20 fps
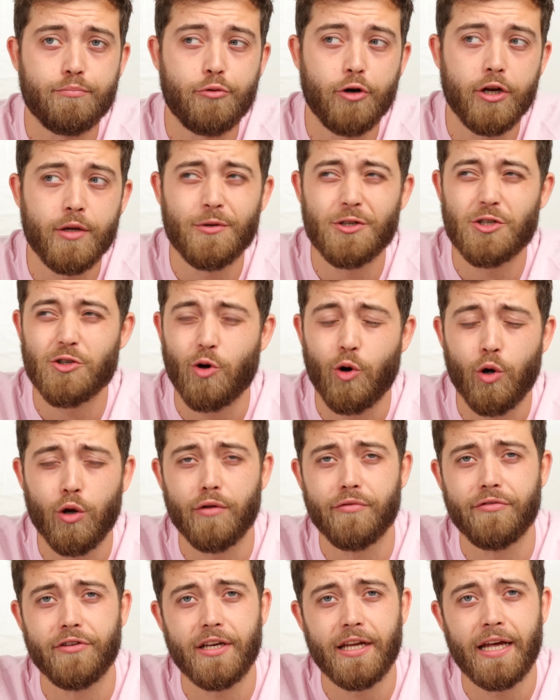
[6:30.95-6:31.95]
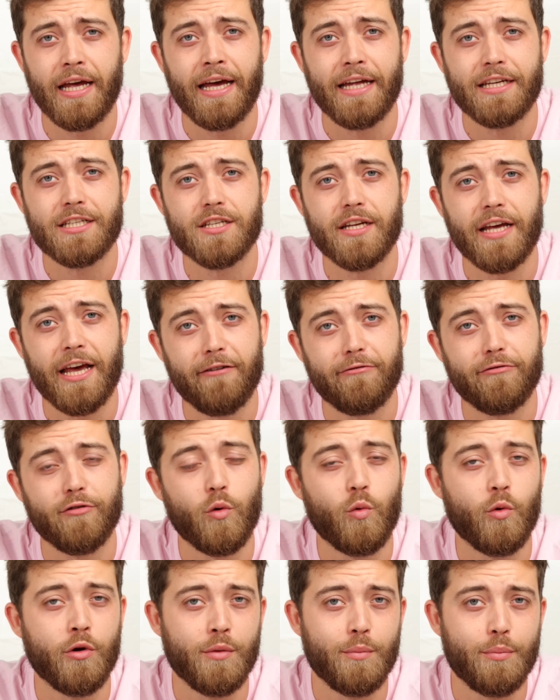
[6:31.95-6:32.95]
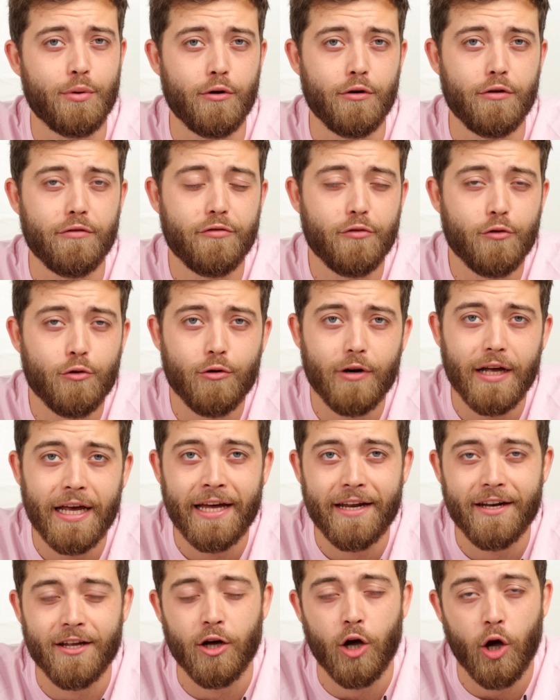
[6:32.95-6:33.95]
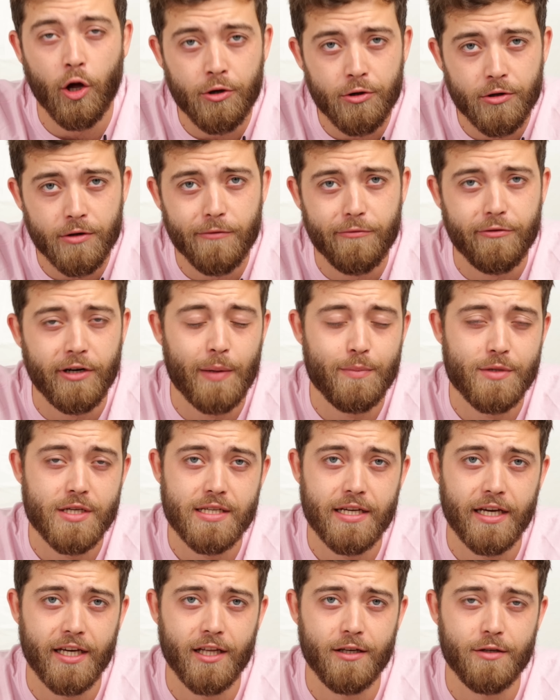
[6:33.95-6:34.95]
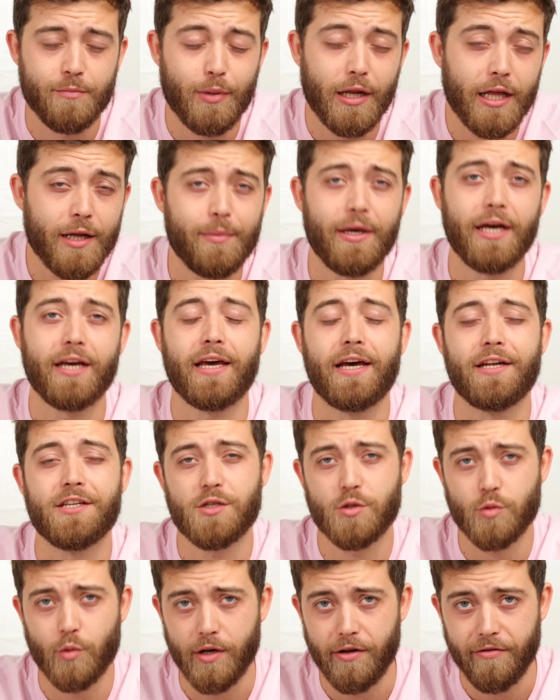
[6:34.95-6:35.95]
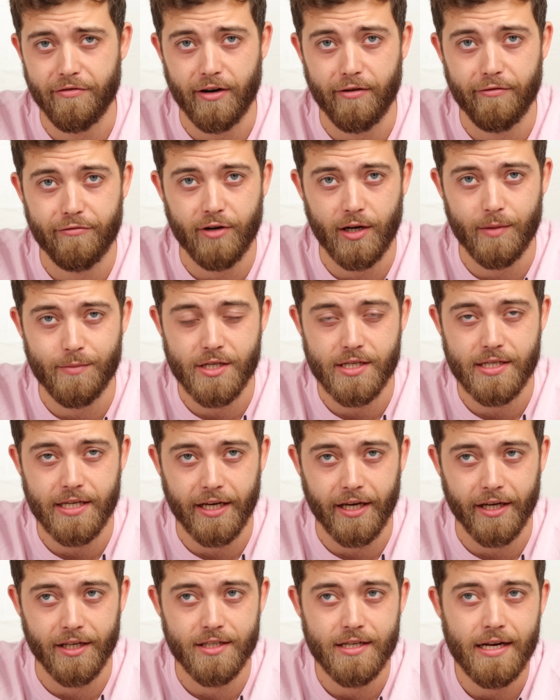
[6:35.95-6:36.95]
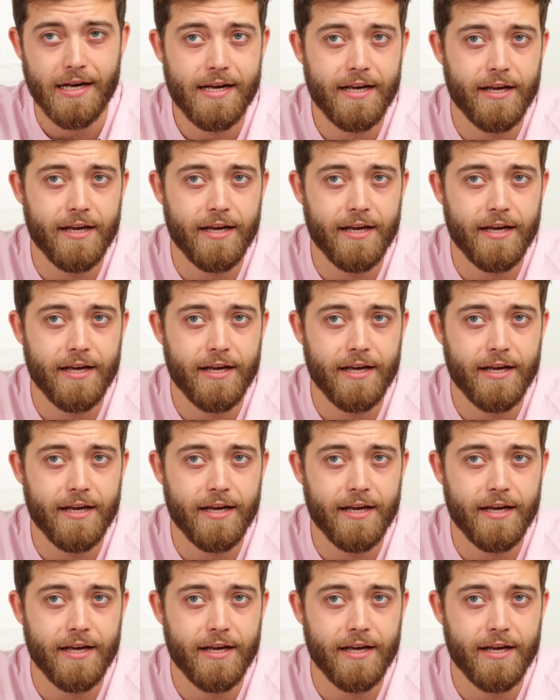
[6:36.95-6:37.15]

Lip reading: pretty much all of it at f1.4 at 100 frames a second, playback at 25 frames a second.